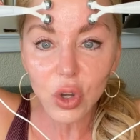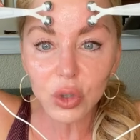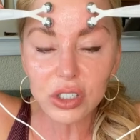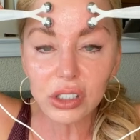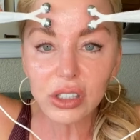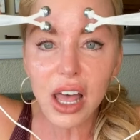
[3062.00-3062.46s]

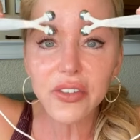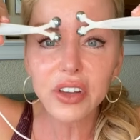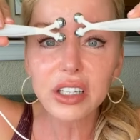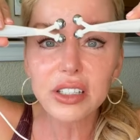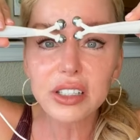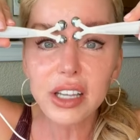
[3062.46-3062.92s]
those
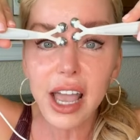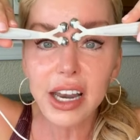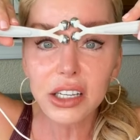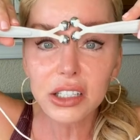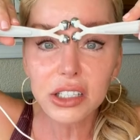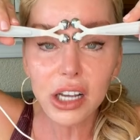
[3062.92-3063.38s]
11s,
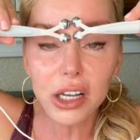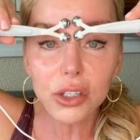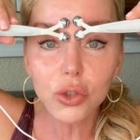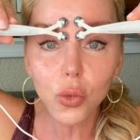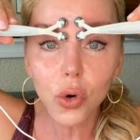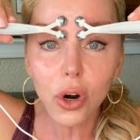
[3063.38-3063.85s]
and it
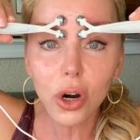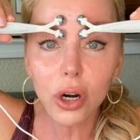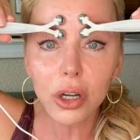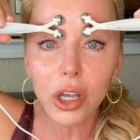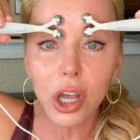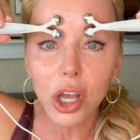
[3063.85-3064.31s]
does
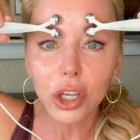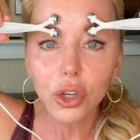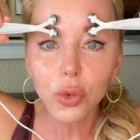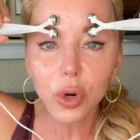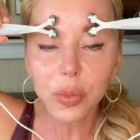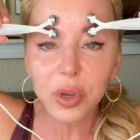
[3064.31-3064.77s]
work.
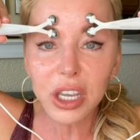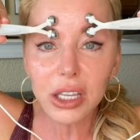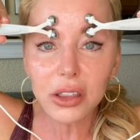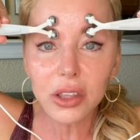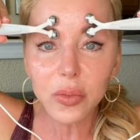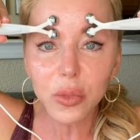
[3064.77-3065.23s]
You
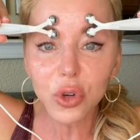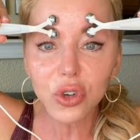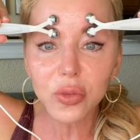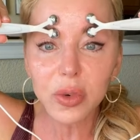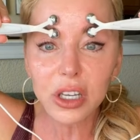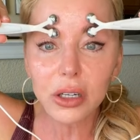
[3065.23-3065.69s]
repeat the
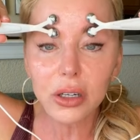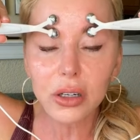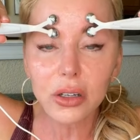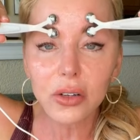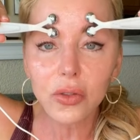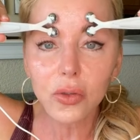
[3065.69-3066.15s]
movement,
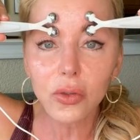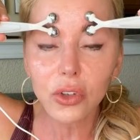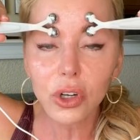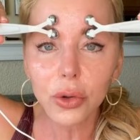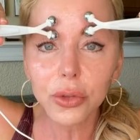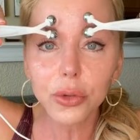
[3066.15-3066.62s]

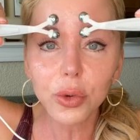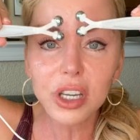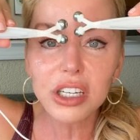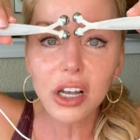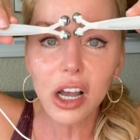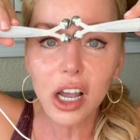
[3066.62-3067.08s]
you know,
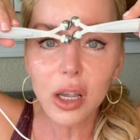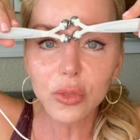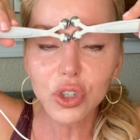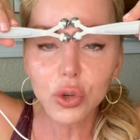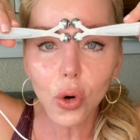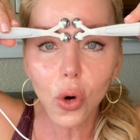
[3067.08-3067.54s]
three
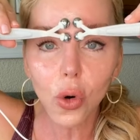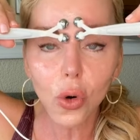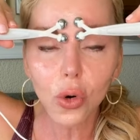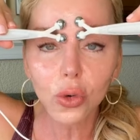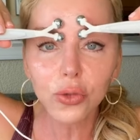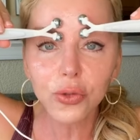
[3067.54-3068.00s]
times. You
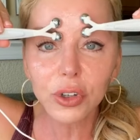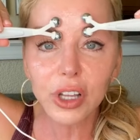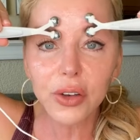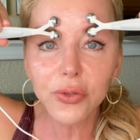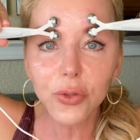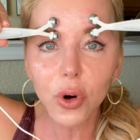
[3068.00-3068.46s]
hold
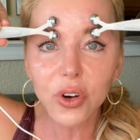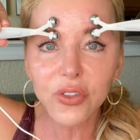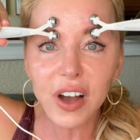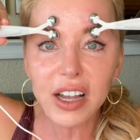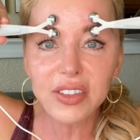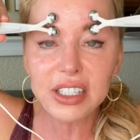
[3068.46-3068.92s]
for like four
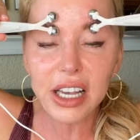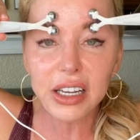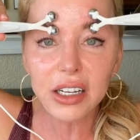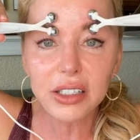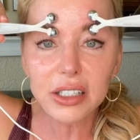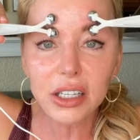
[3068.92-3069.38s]
or five
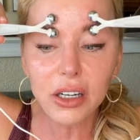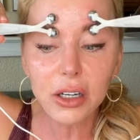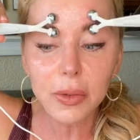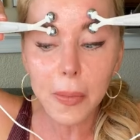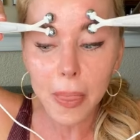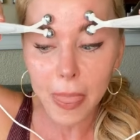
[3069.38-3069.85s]
seconds
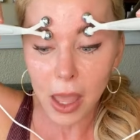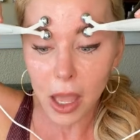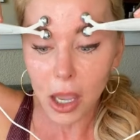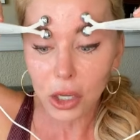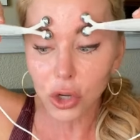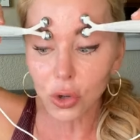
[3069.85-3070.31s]
here.
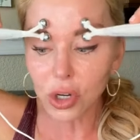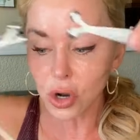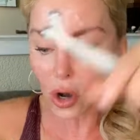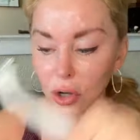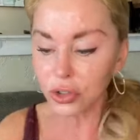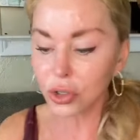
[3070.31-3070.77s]
You
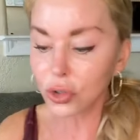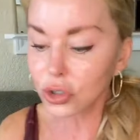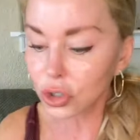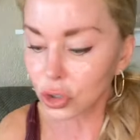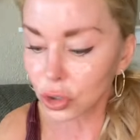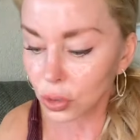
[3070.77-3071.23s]
can
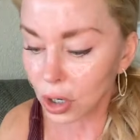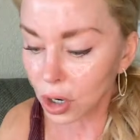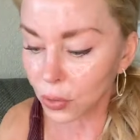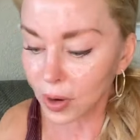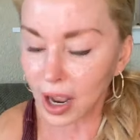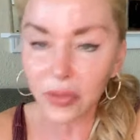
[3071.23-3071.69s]
also do
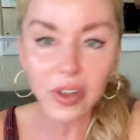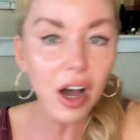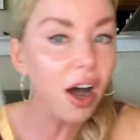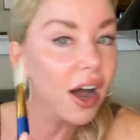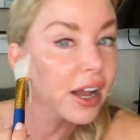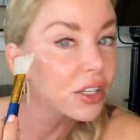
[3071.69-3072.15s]
around
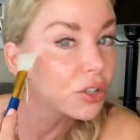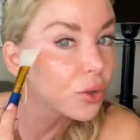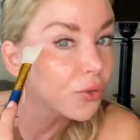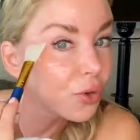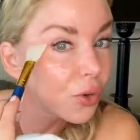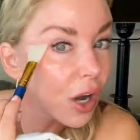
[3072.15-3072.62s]
the eyes.
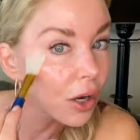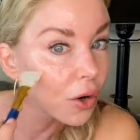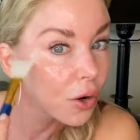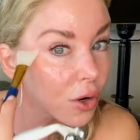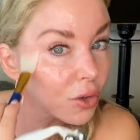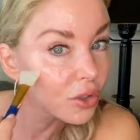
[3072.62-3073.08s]
So if you've
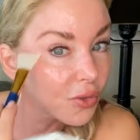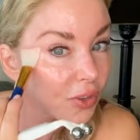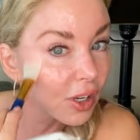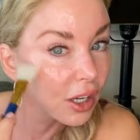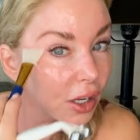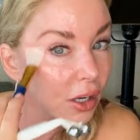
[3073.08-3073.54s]
got crow's
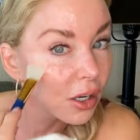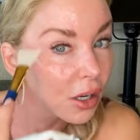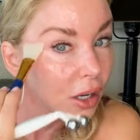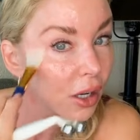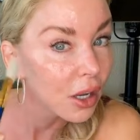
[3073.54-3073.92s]
feet,